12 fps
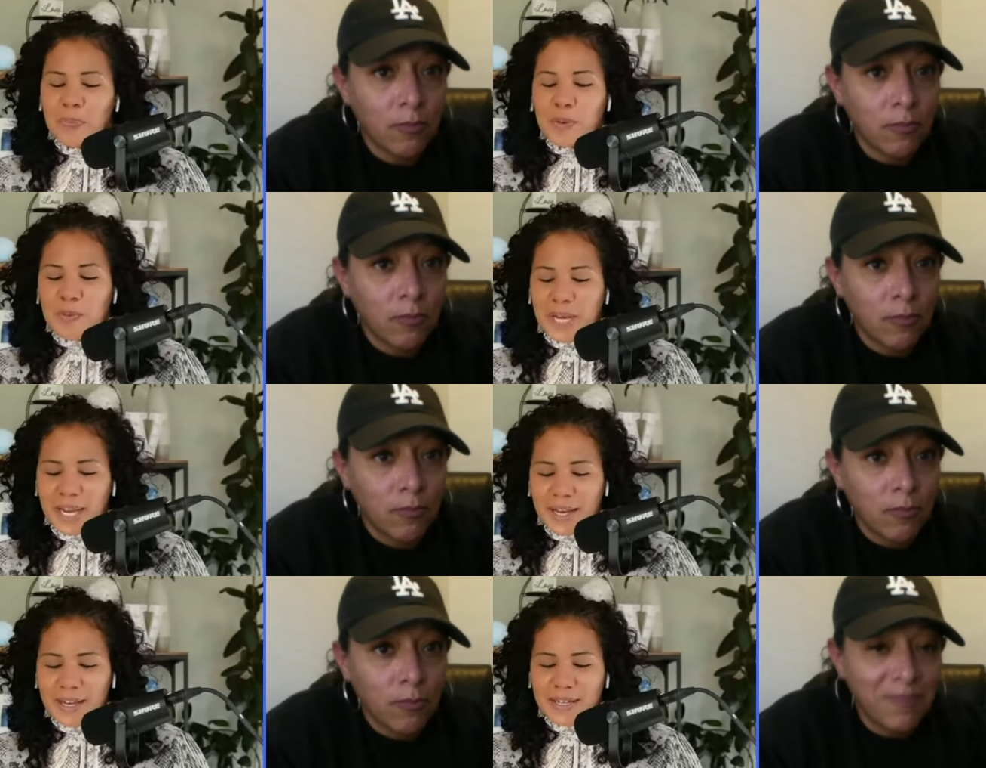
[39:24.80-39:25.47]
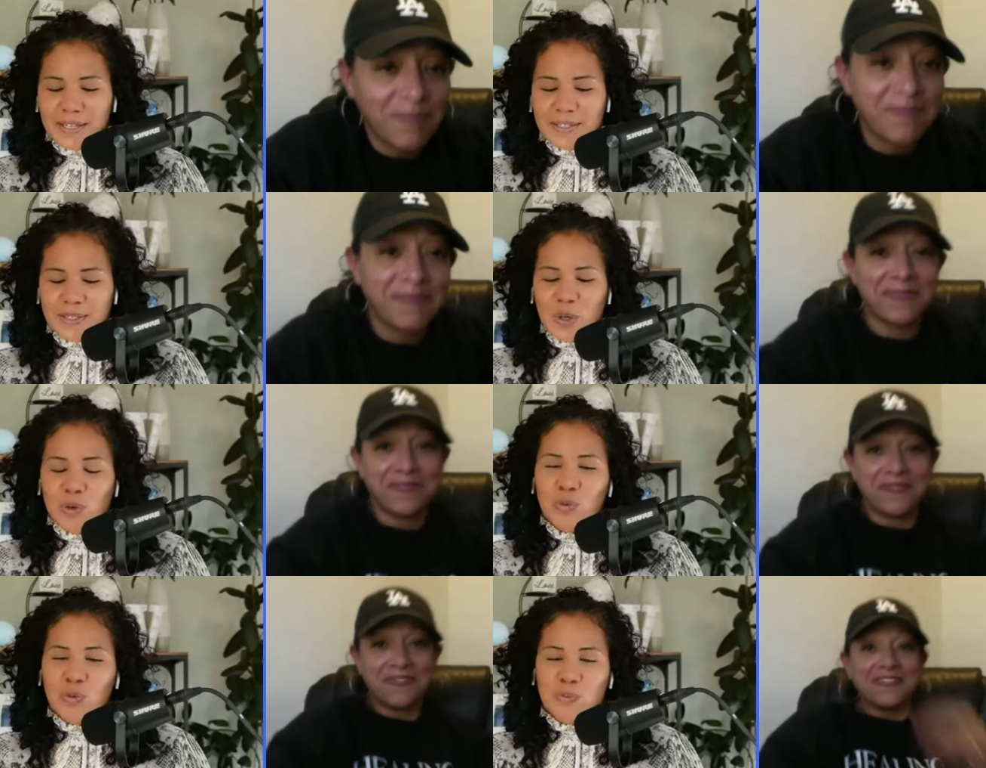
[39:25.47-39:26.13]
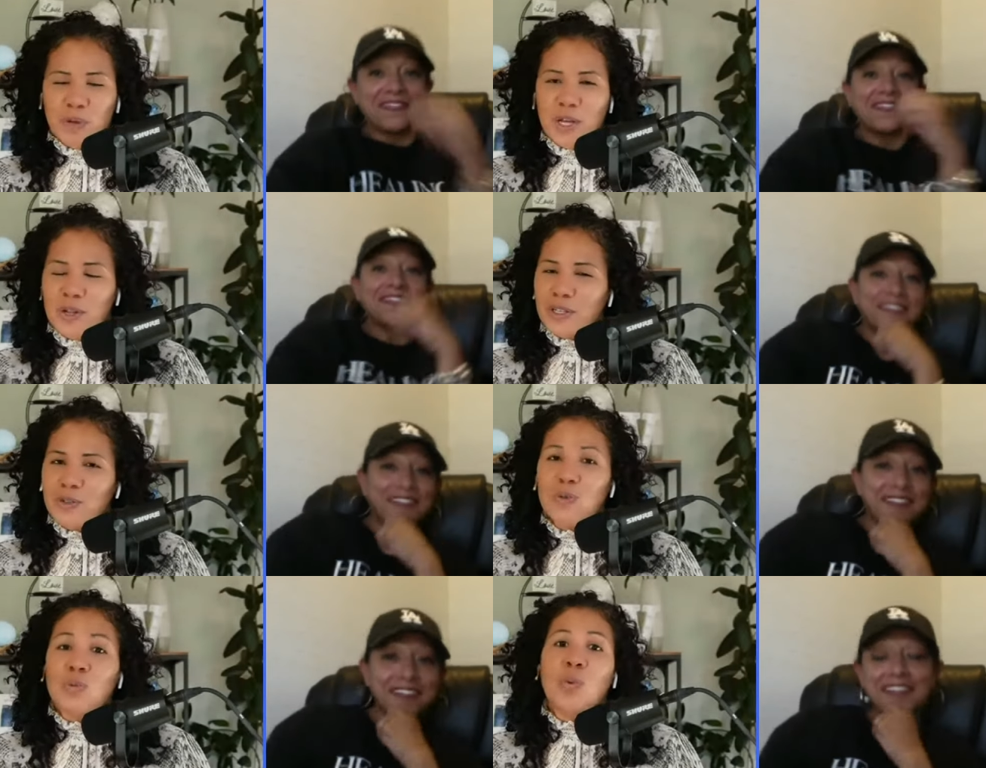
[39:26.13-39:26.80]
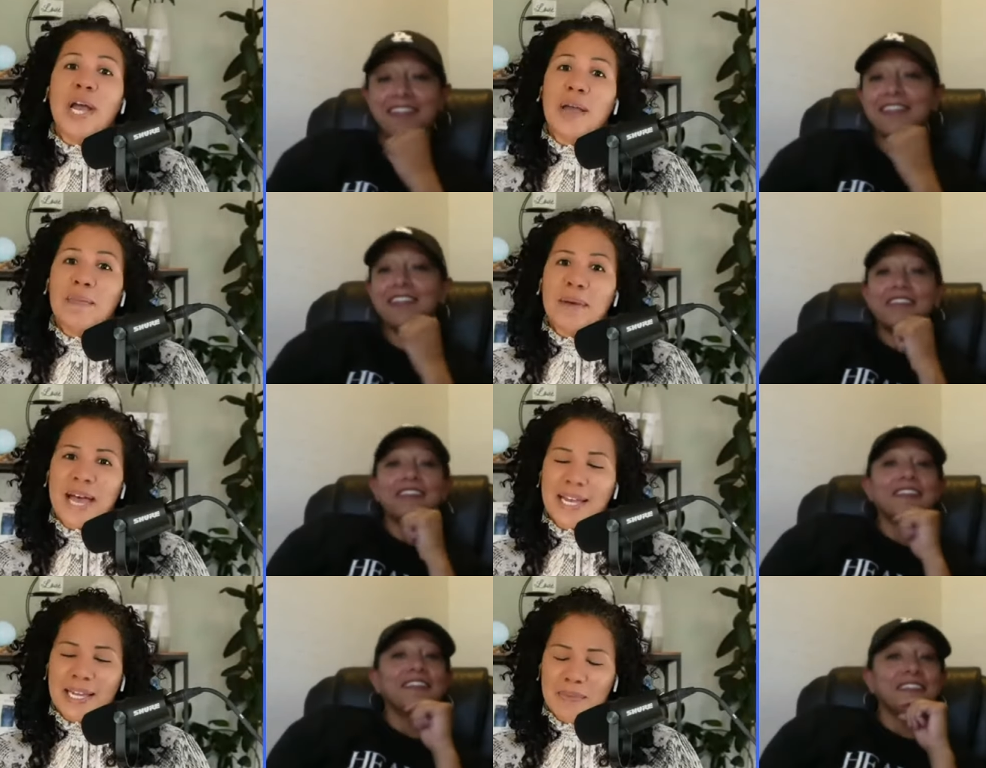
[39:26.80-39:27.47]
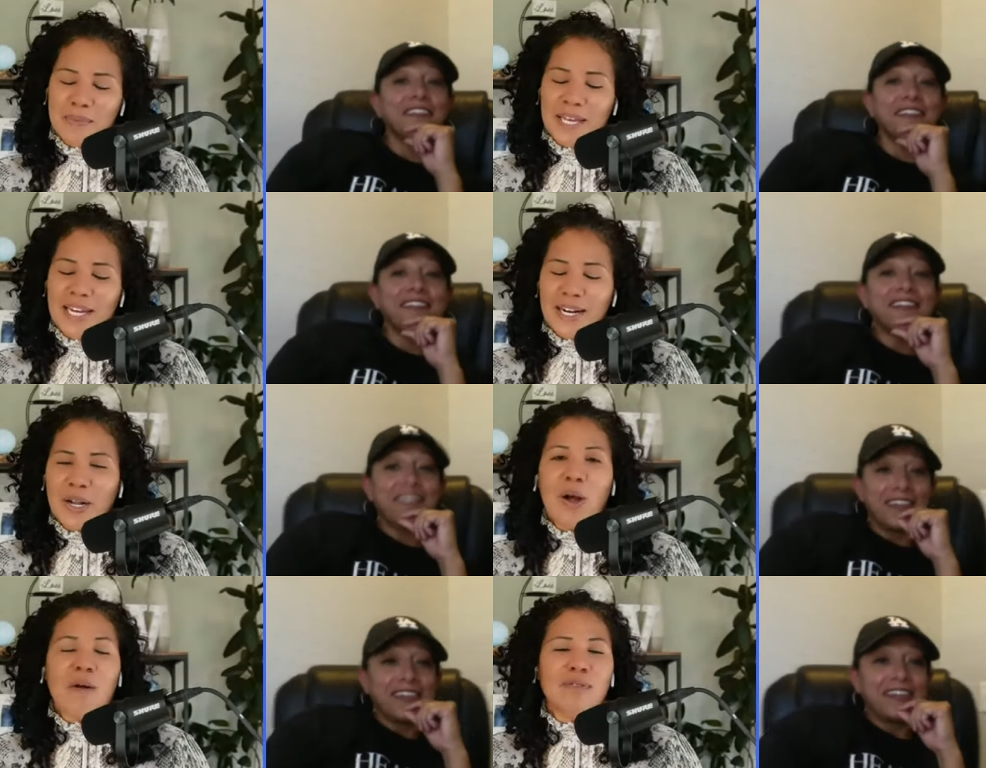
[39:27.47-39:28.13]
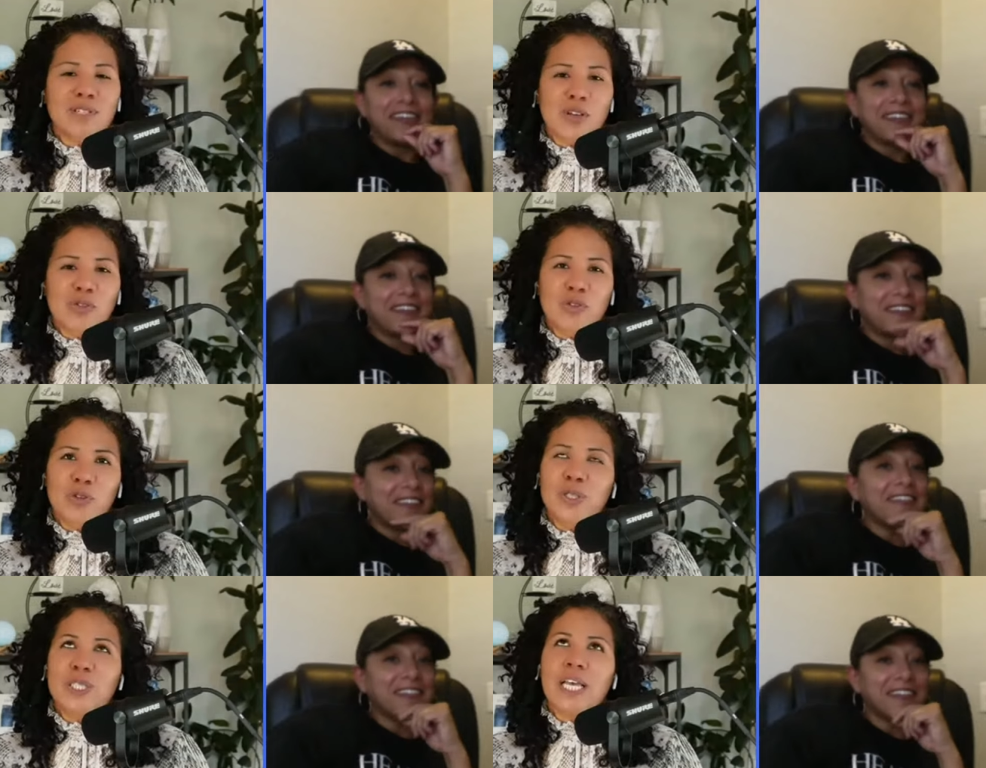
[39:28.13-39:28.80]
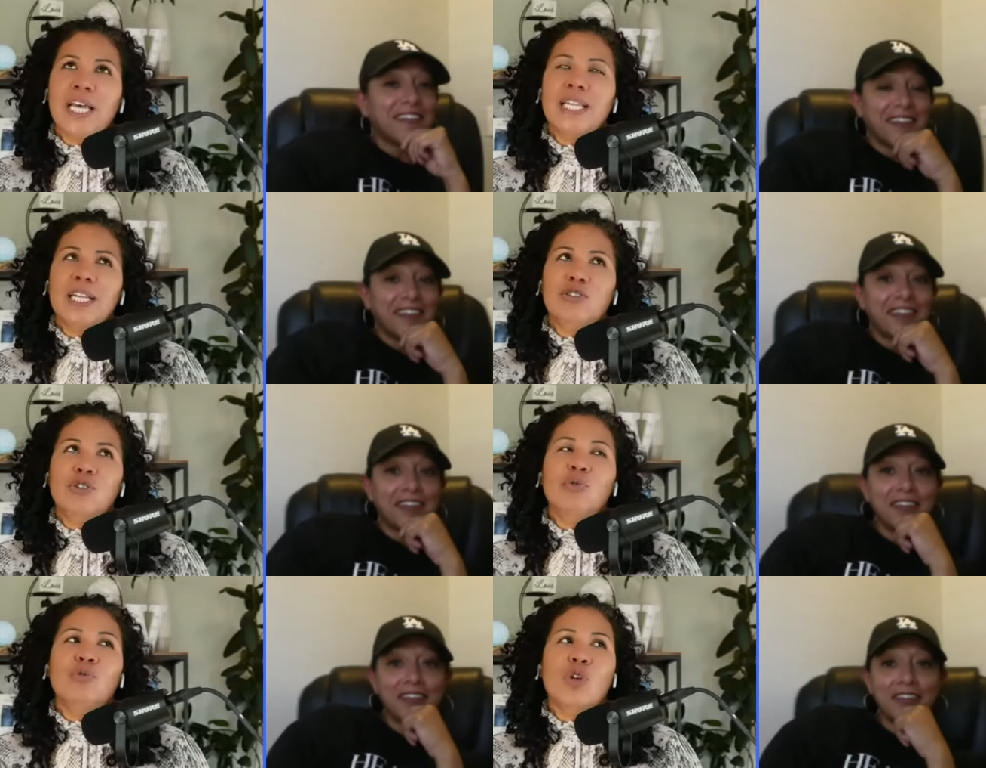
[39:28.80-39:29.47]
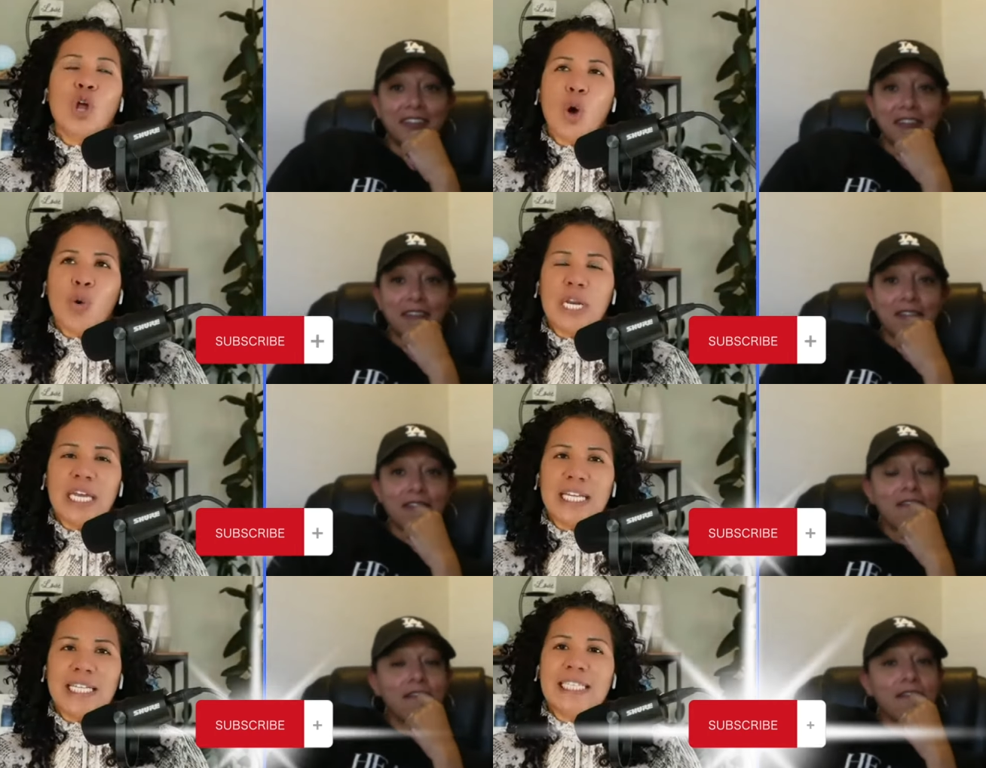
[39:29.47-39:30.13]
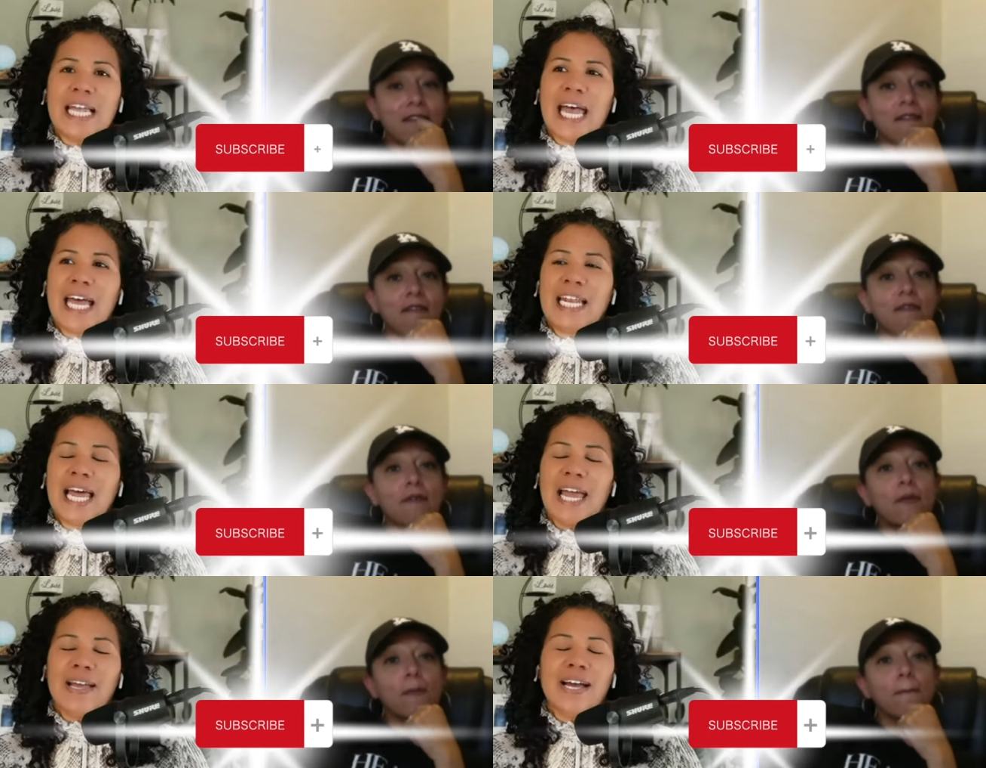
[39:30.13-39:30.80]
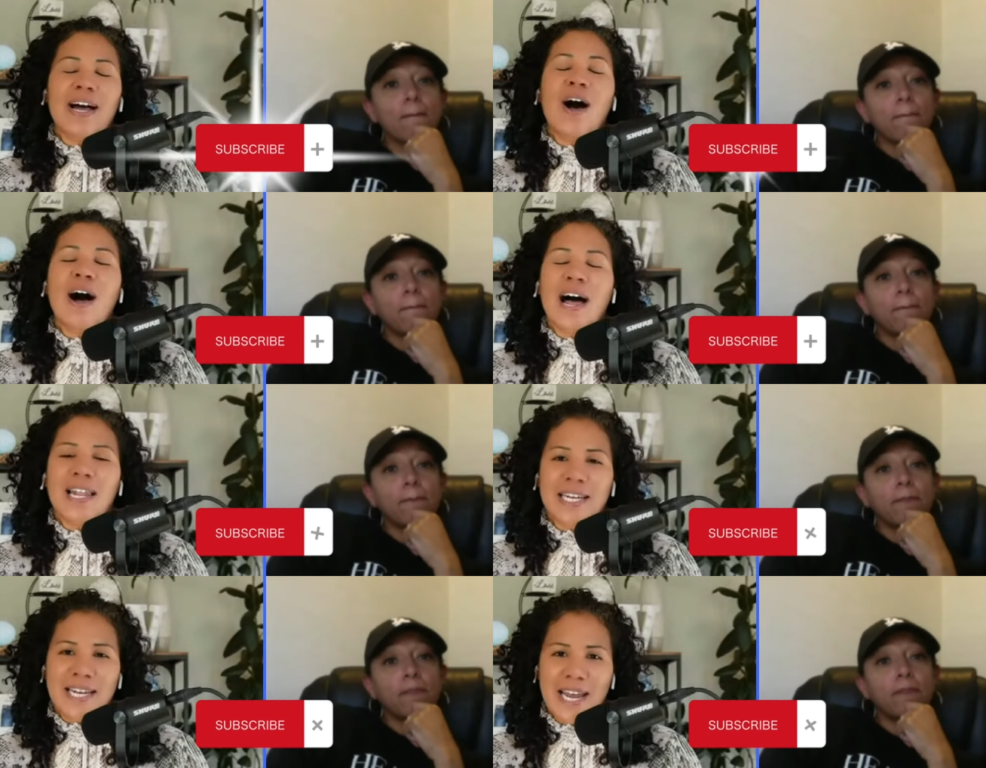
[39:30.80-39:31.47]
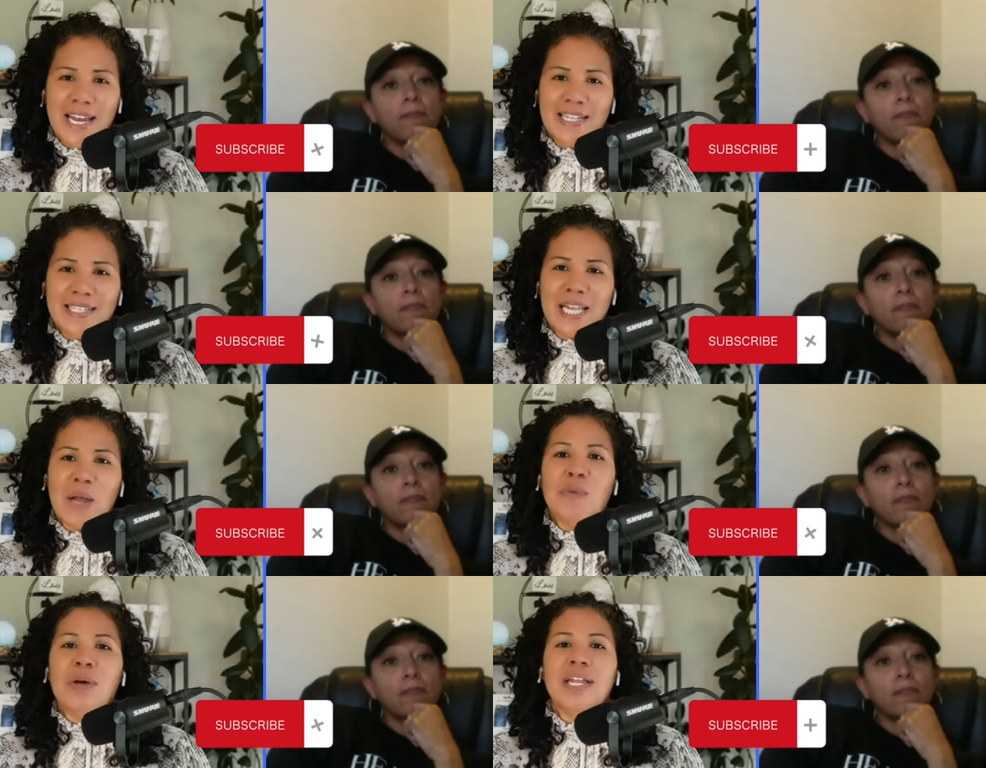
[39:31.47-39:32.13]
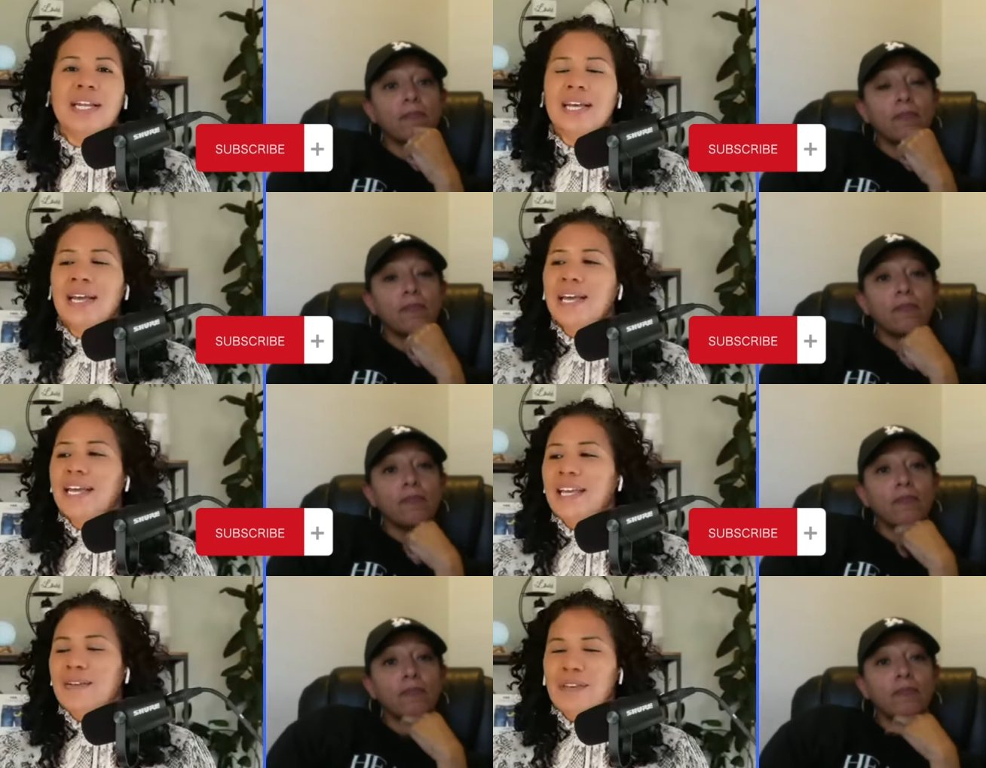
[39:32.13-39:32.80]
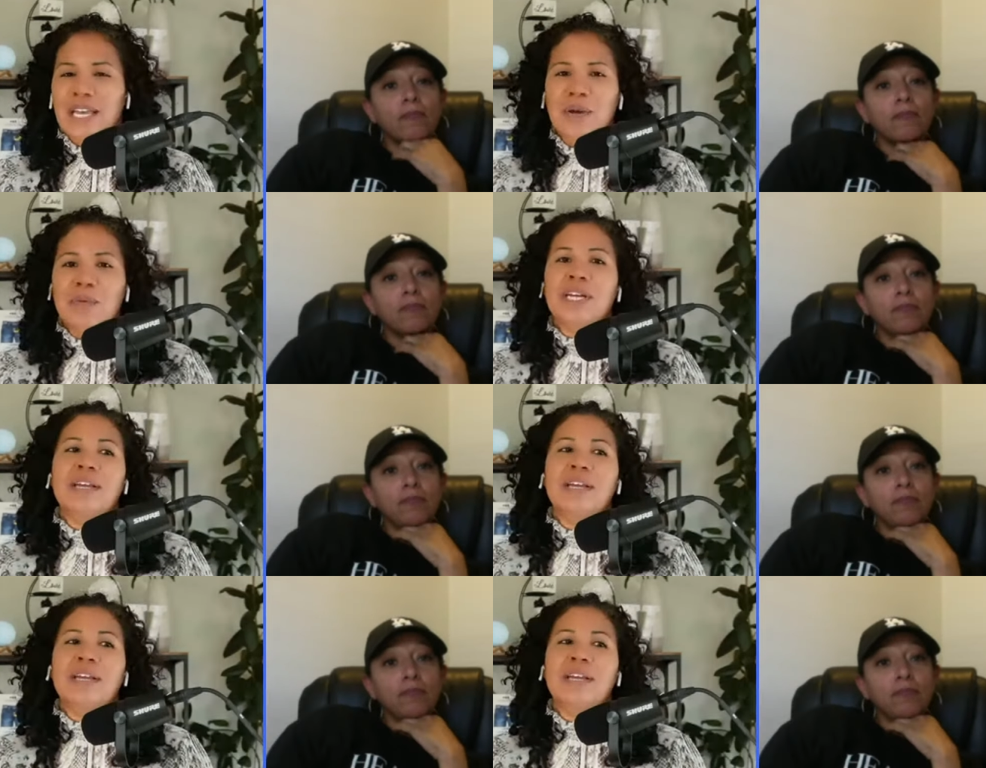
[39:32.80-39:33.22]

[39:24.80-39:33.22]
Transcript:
Speaker 1: because you eh, this is way back in the beginning of the conversation you said that you noticed that like holidays they would he would